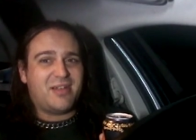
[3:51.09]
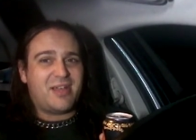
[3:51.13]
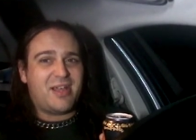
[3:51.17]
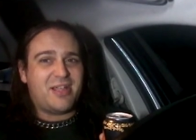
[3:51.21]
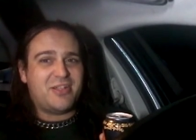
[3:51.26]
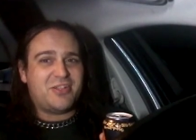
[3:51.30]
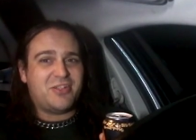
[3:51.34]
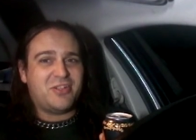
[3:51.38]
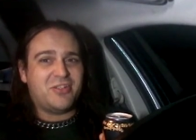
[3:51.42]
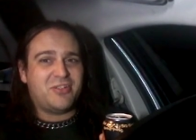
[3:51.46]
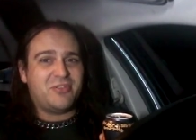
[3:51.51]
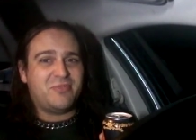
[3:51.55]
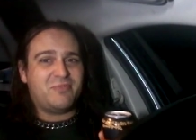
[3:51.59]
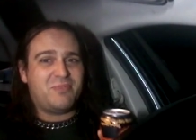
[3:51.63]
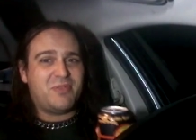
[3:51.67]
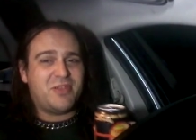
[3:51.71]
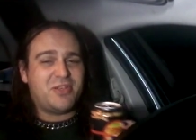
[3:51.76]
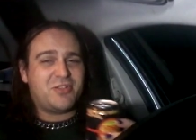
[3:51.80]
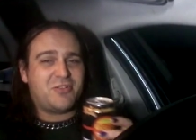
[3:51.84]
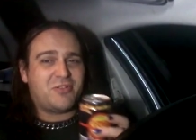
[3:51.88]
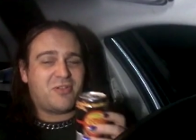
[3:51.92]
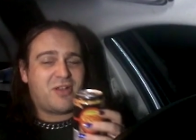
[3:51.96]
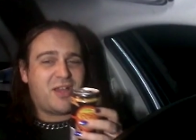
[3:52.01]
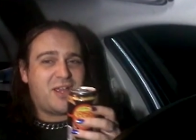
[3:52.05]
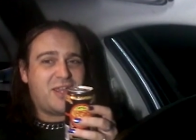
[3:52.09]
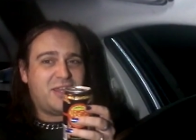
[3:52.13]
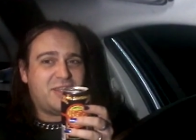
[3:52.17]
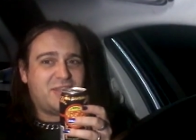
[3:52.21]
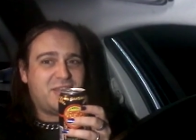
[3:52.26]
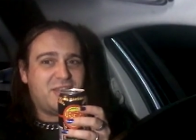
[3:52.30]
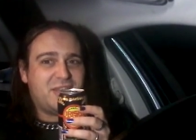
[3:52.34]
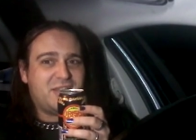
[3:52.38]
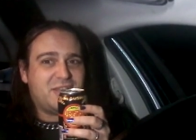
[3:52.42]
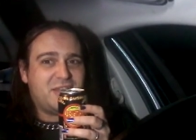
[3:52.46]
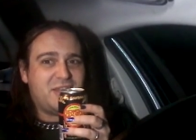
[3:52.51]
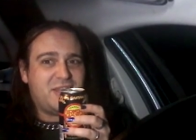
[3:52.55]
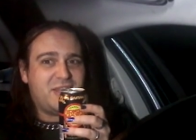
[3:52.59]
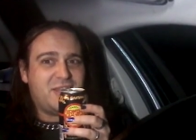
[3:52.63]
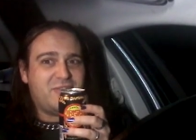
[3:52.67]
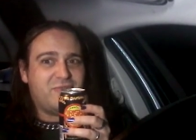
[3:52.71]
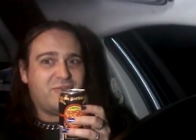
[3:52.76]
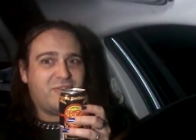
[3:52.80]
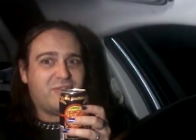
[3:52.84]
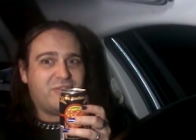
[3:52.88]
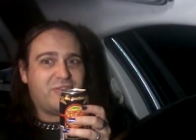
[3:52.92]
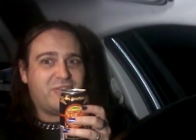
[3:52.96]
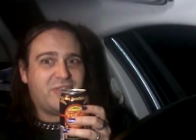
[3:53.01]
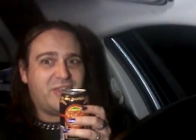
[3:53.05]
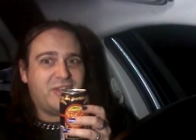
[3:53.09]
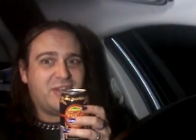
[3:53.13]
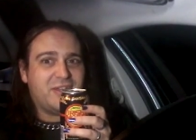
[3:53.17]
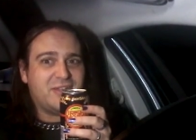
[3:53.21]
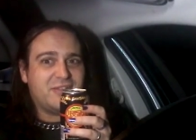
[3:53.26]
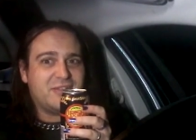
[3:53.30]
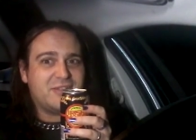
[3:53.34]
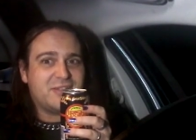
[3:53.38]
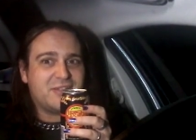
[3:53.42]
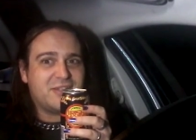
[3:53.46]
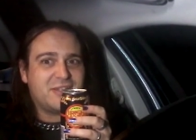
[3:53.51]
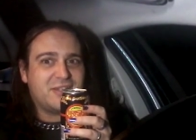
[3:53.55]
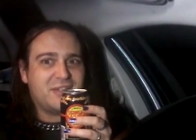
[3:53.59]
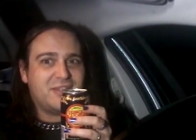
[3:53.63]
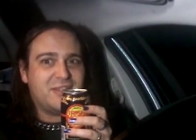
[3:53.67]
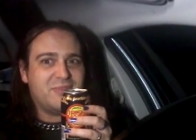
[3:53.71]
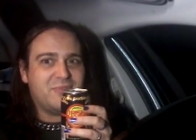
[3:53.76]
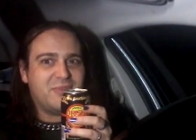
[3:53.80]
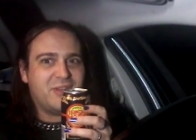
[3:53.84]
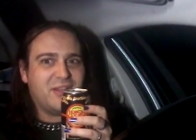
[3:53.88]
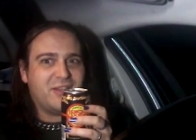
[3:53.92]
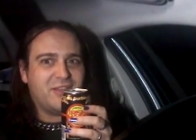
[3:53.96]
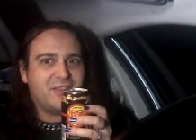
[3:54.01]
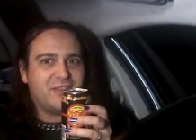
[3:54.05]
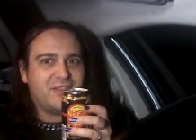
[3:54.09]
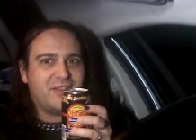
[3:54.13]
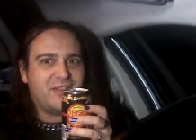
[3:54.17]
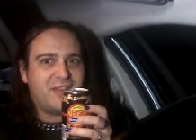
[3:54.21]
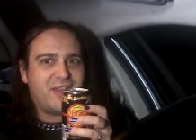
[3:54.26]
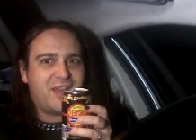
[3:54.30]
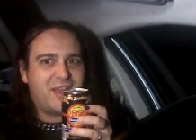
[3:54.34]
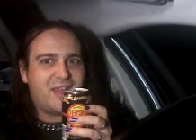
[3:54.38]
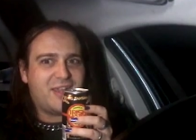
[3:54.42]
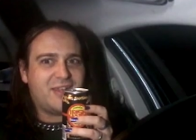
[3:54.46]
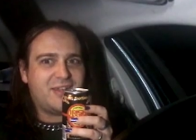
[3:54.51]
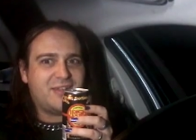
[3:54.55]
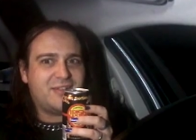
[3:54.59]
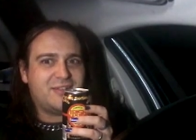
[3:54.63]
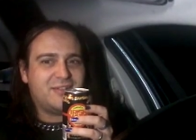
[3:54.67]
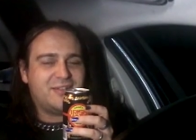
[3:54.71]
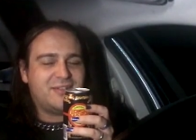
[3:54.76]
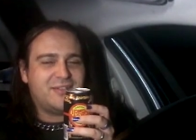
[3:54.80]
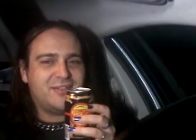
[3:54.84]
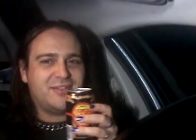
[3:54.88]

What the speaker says: I shouldn't be trying these evil things in the middle of the night.